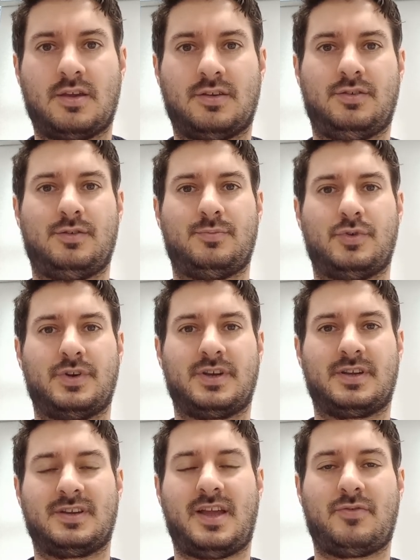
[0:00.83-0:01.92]
Good
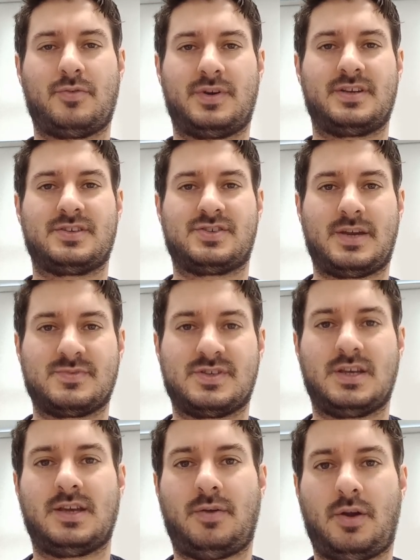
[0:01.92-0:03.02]
morning, everyone. It's James
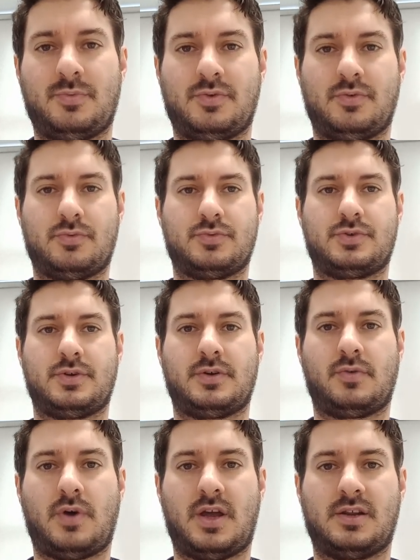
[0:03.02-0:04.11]
here. Hope you're all doing
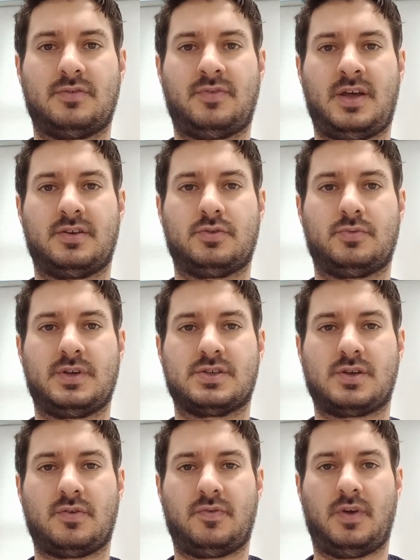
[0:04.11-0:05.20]
well and have had a good week
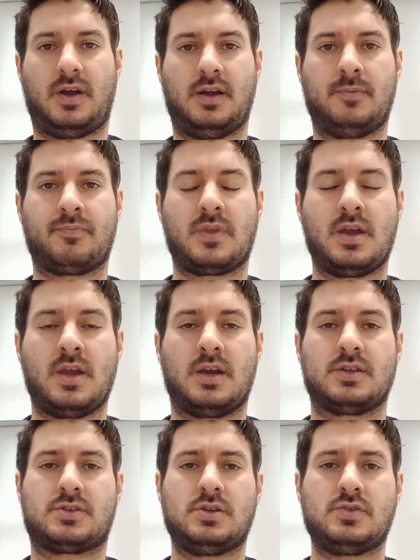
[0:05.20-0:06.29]
so far.
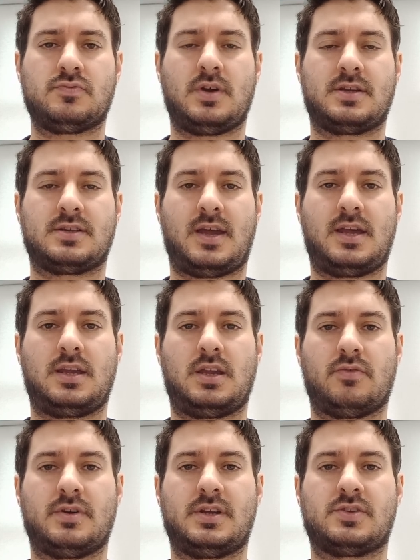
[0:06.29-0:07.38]
Just read a
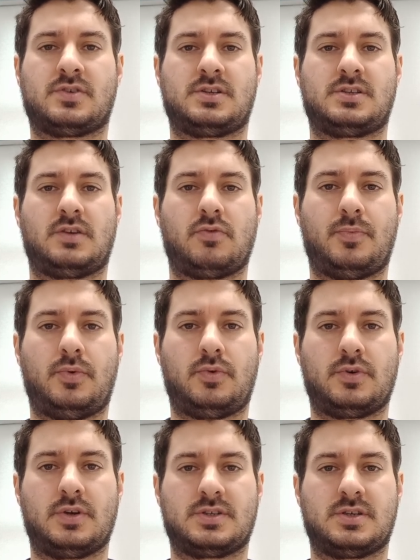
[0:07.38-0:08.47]
really interesting report
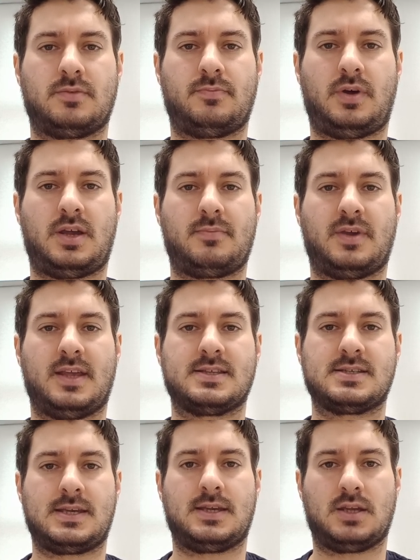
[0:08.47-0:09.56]
by
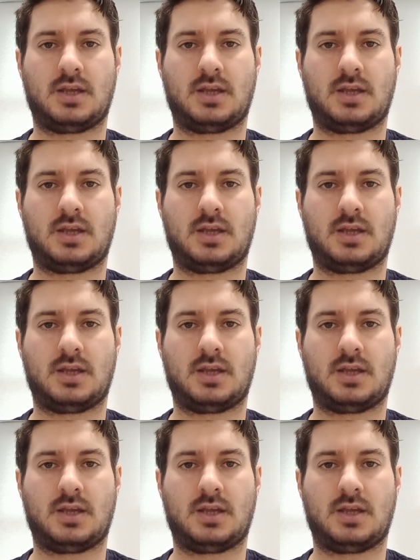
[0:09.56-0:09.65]
McKinsey